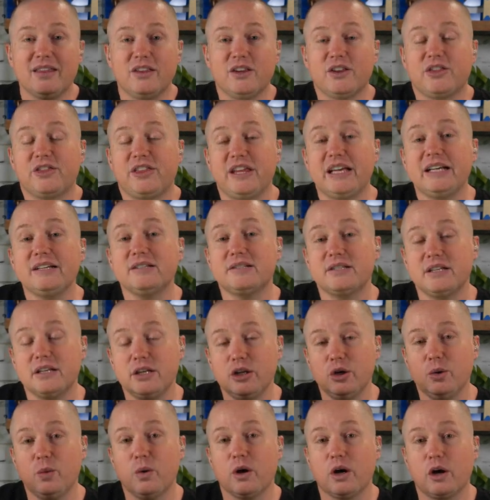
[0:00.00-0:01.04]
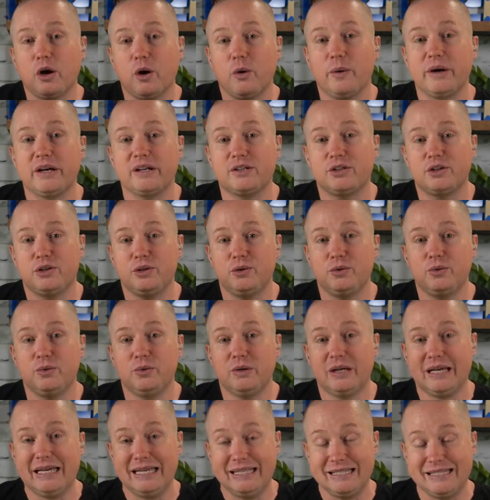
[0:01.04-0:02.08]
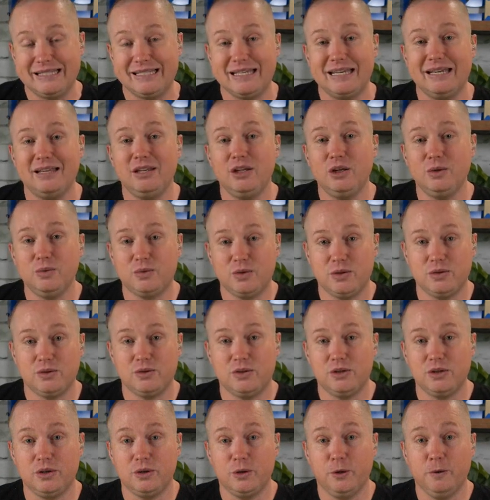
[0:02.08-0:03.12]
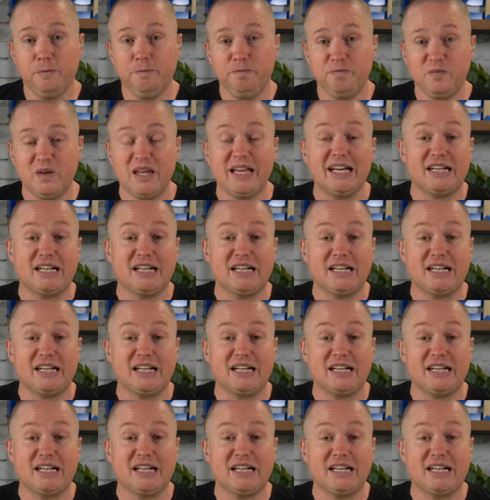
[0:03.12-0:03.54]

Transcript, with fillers: the things that you were going to continue to do,